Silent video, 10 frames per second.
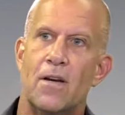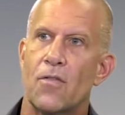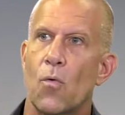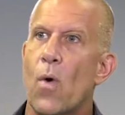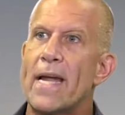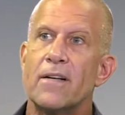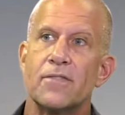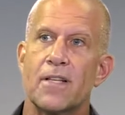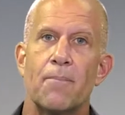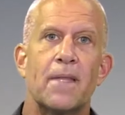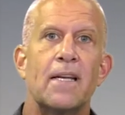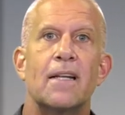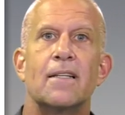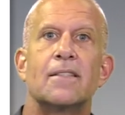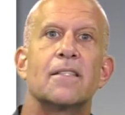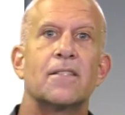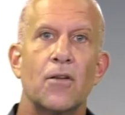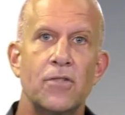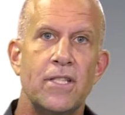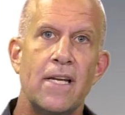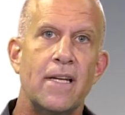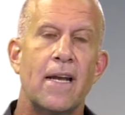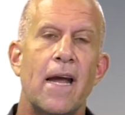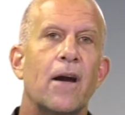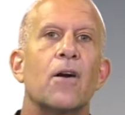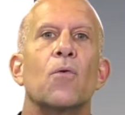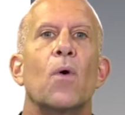the weight of something and its associated error,